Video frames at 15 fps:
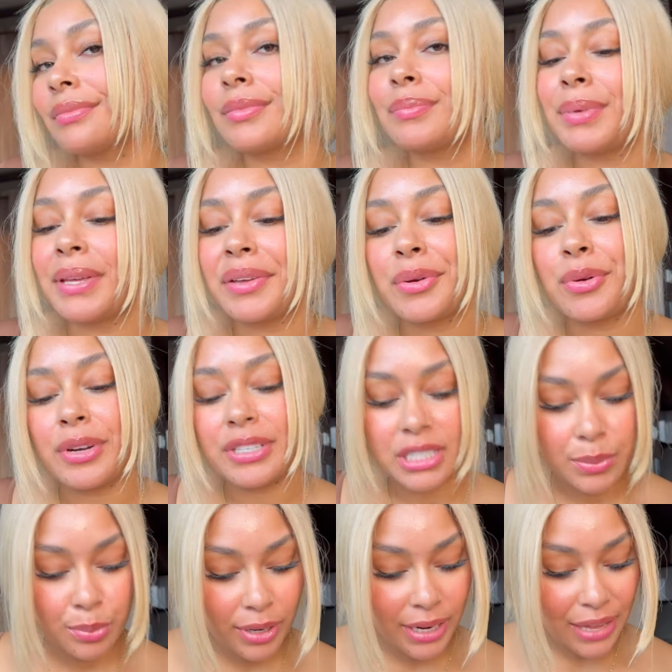Pink Quartz is
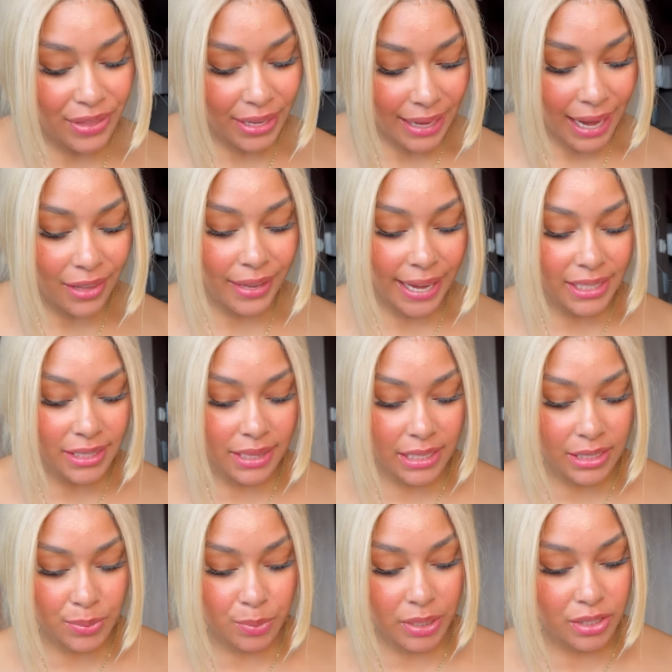pretty. I think I liked
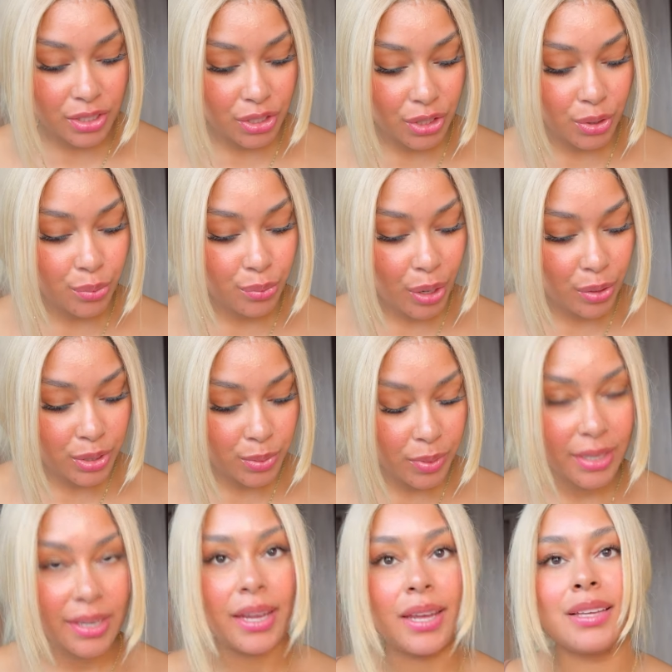this one too,
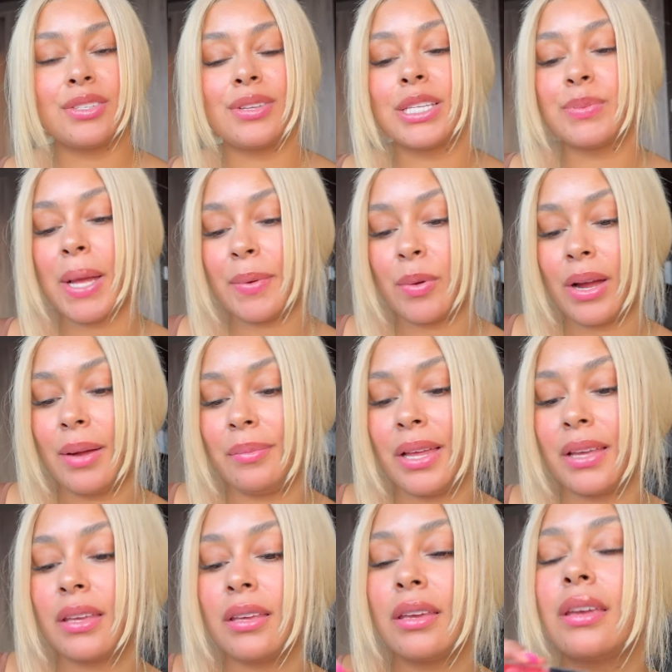Rosewood. Yeah, so that's probably why I'm
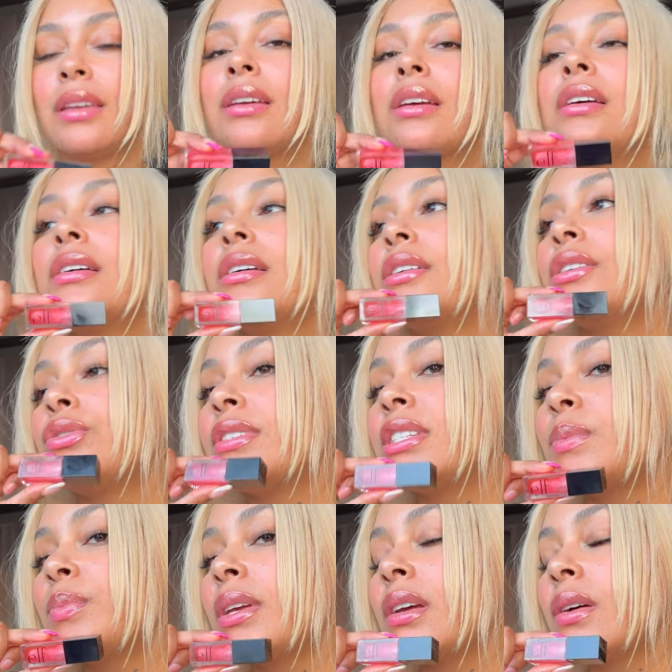liking it. So this is
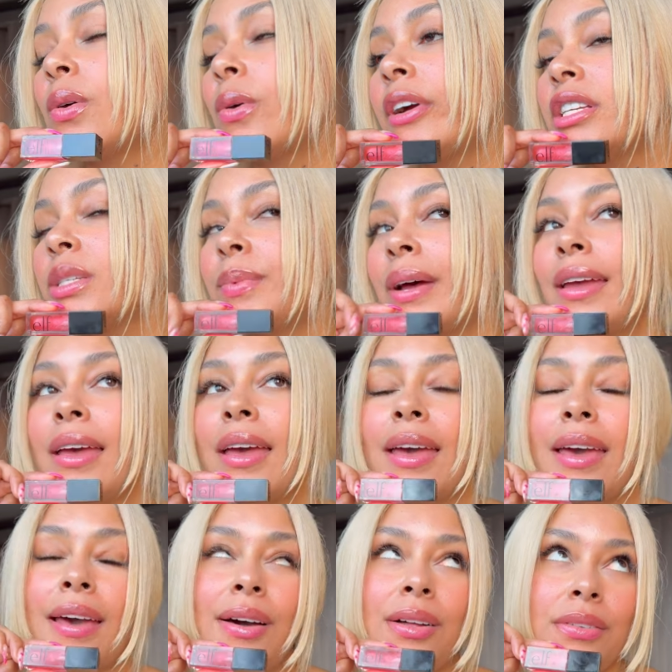Pink Quartz by
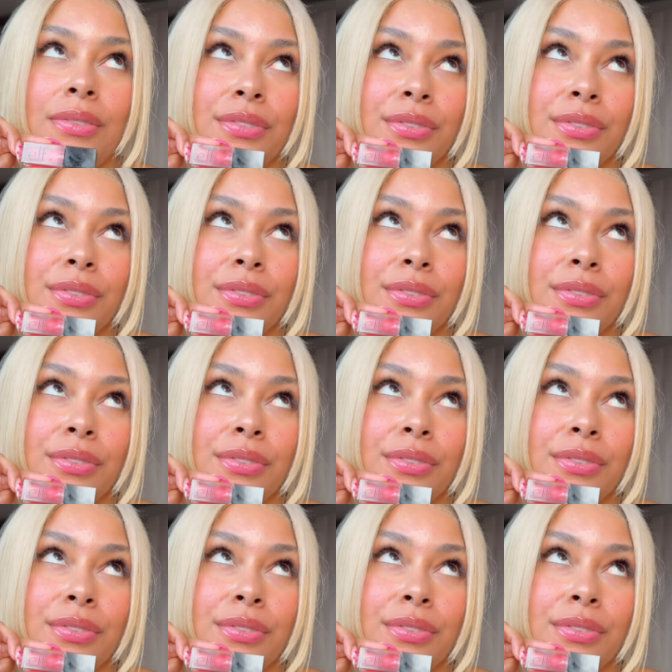e.l.f.